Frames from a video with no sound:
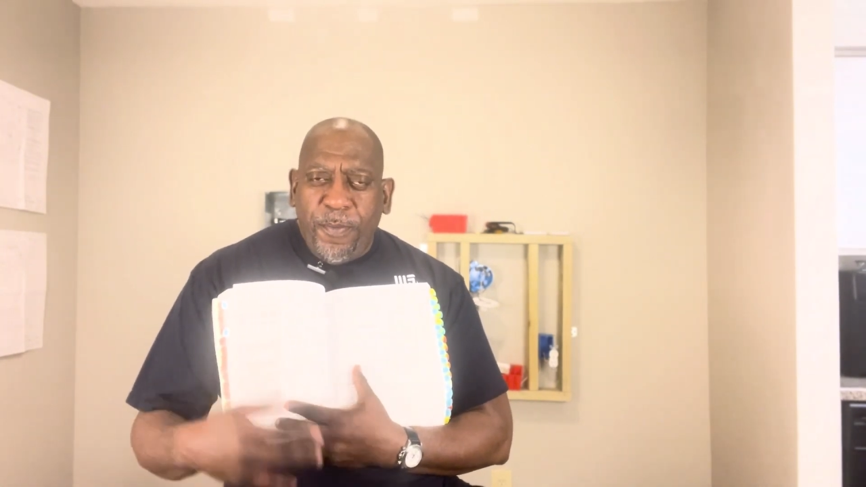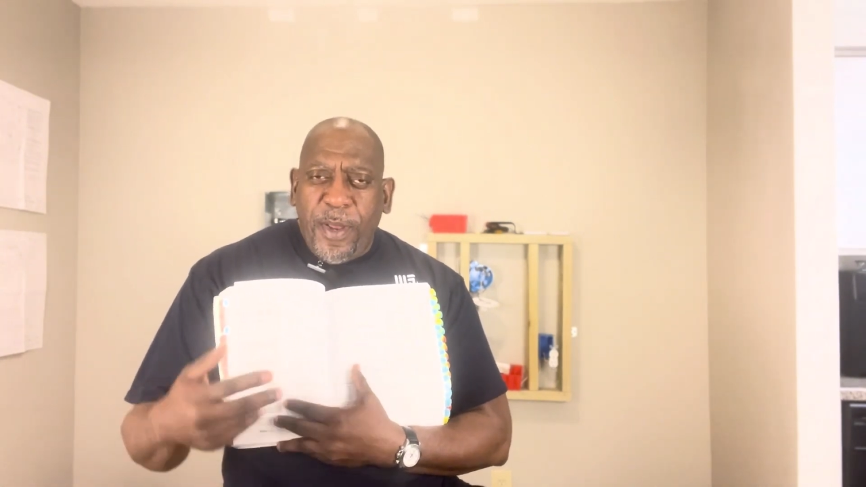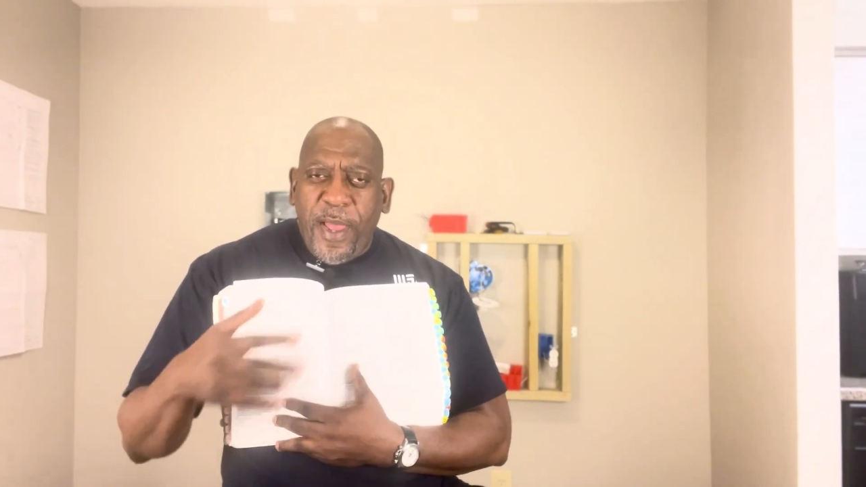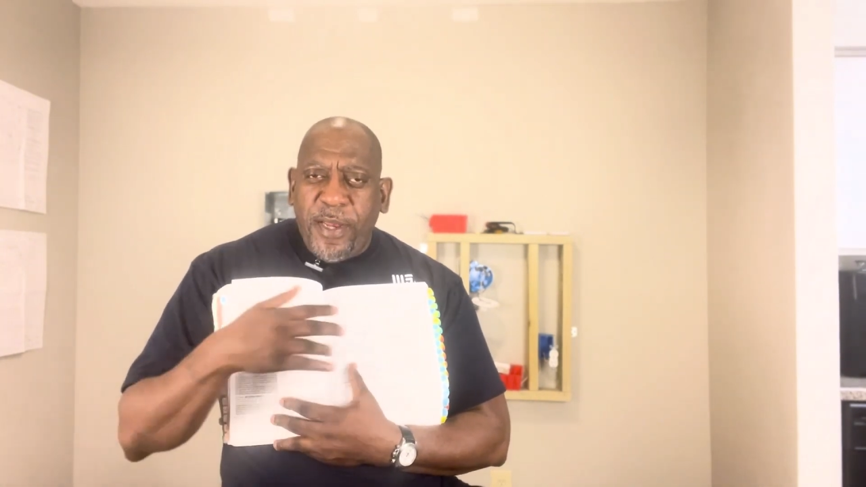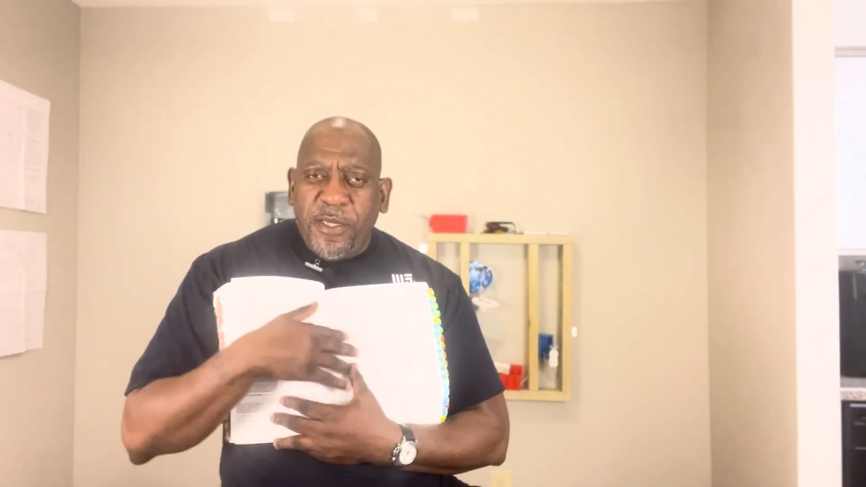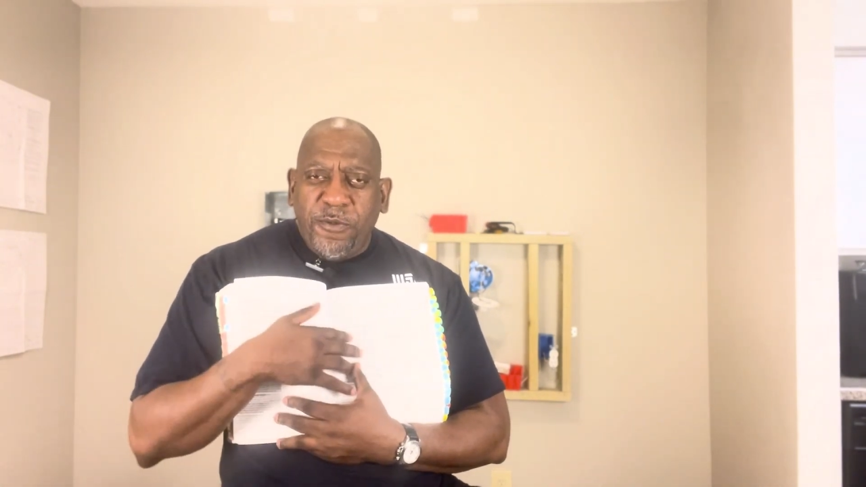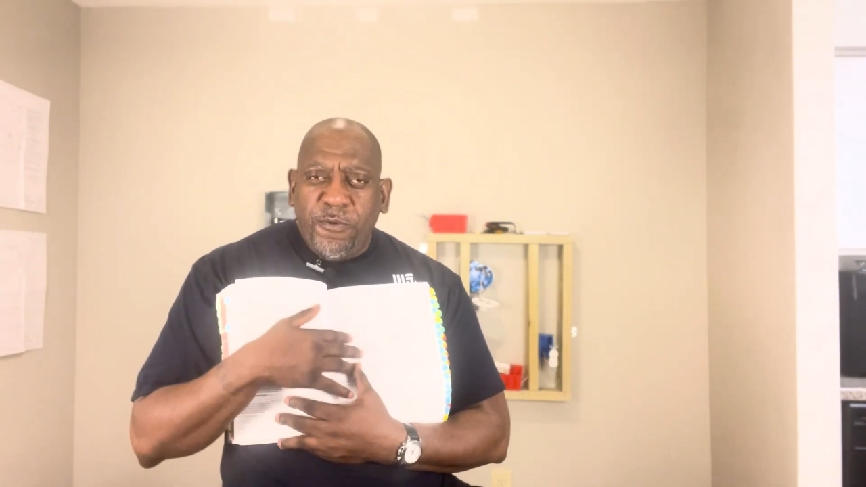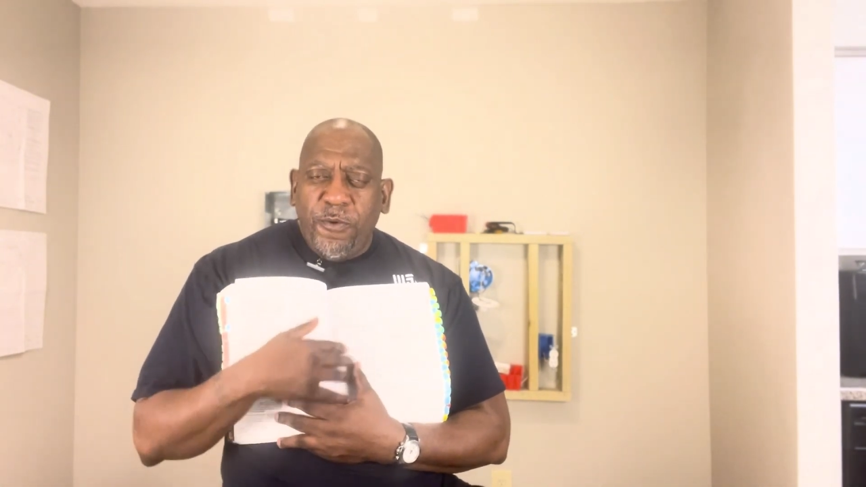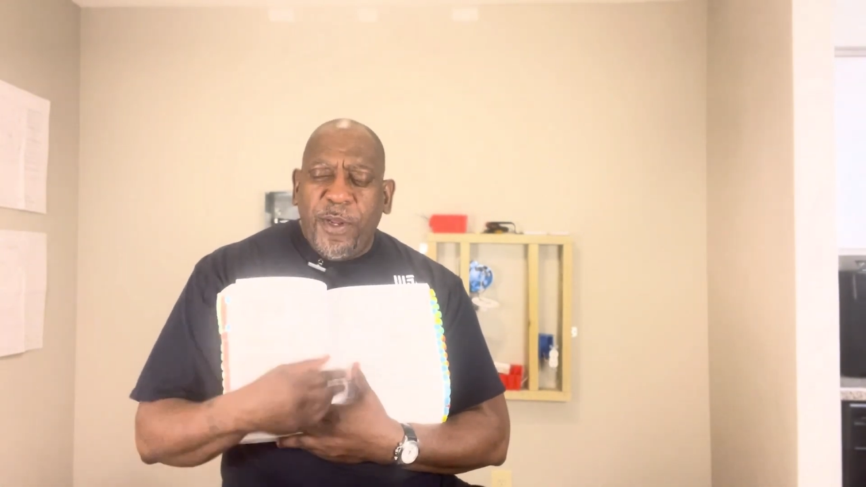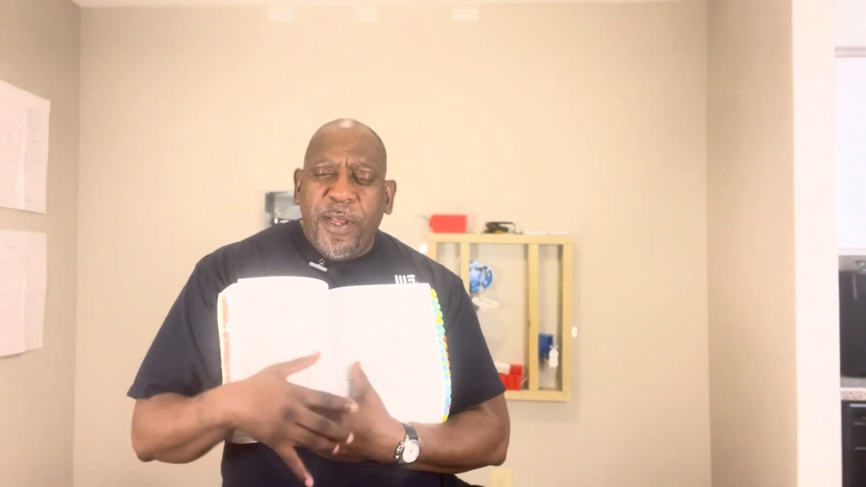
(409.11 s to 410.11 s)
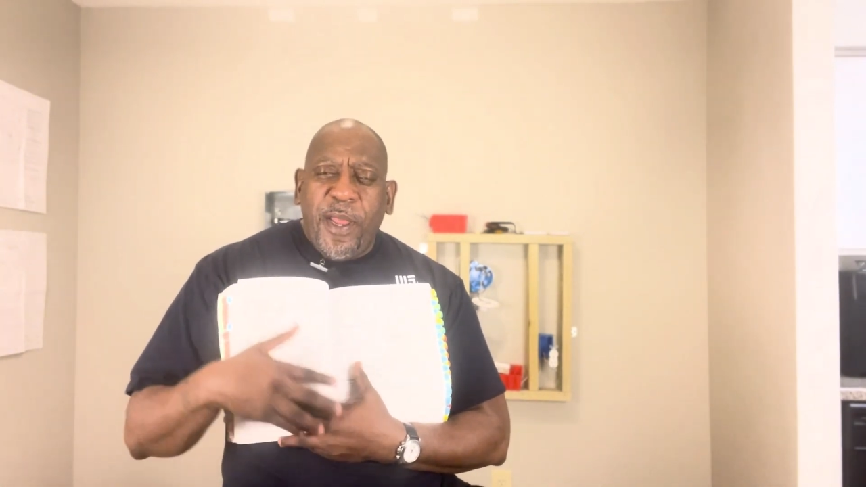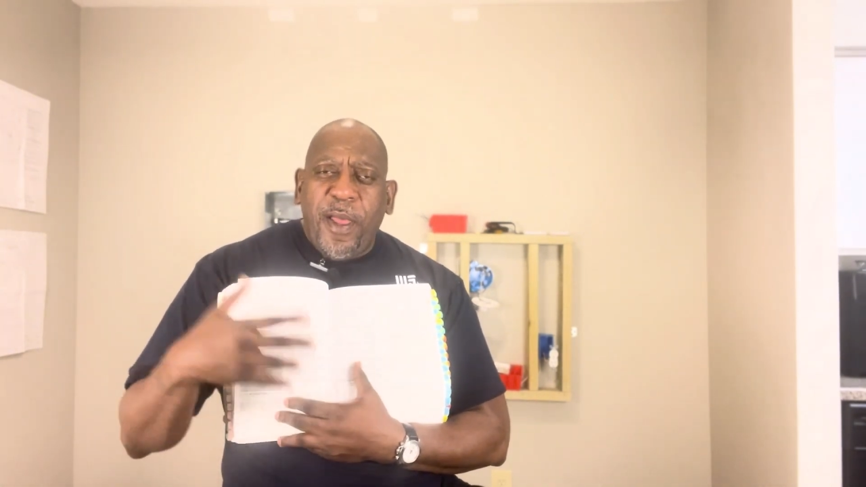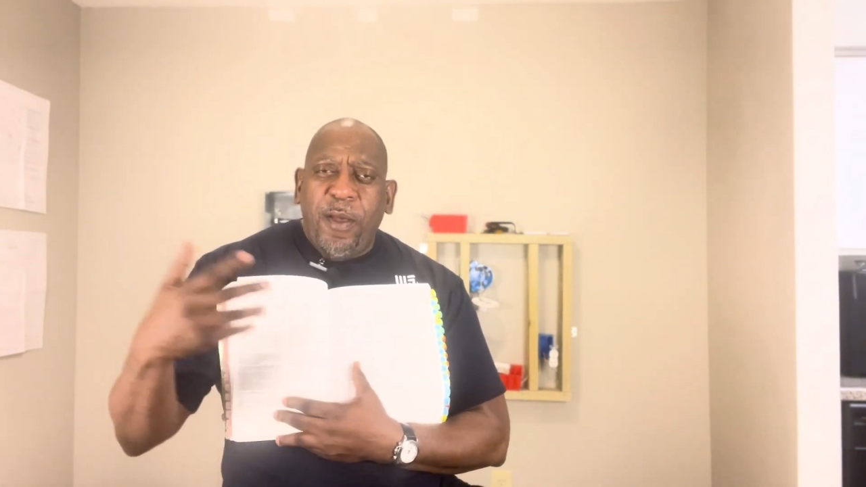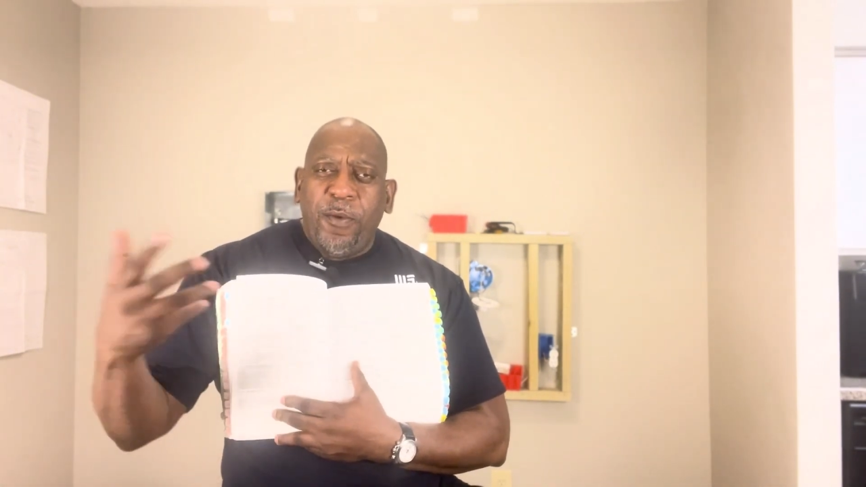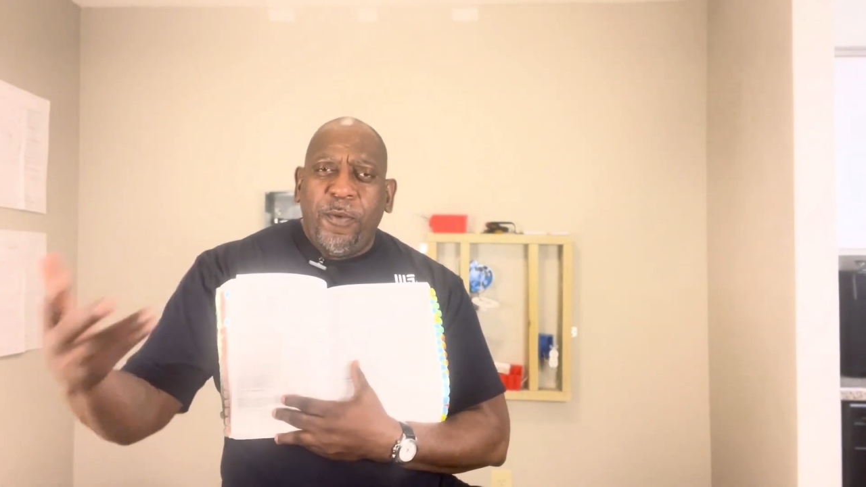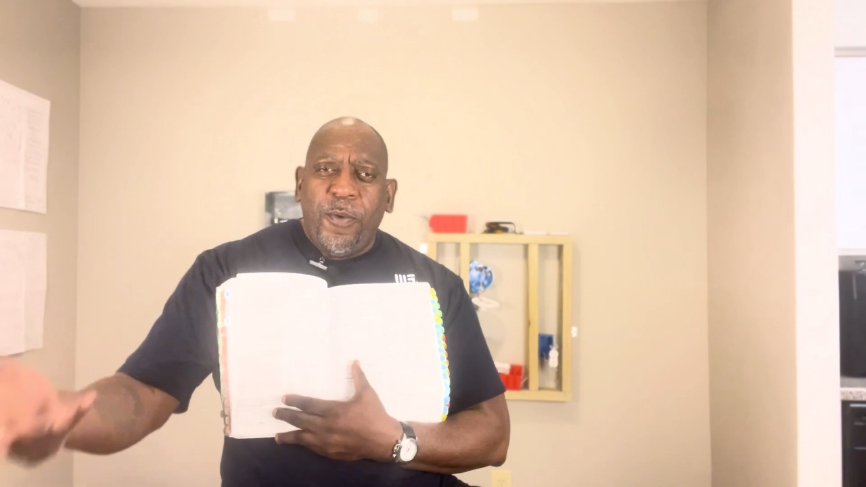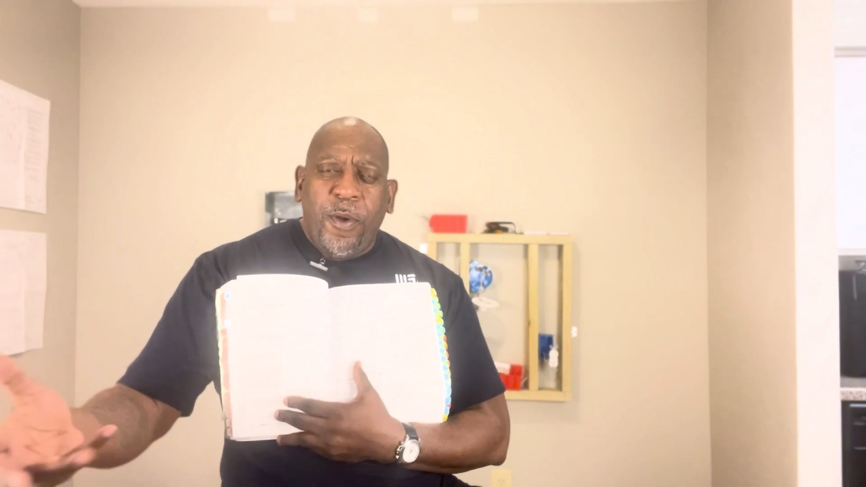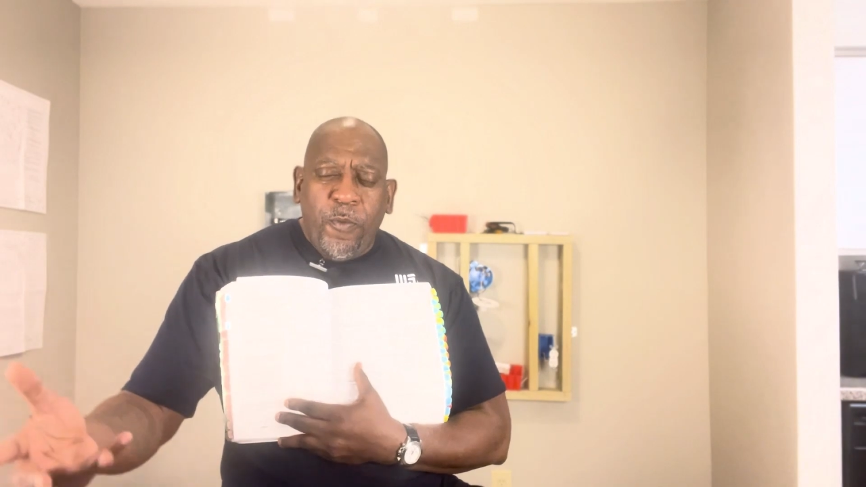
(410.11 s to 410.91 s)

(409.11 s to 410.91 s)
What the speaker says: apply this rule and how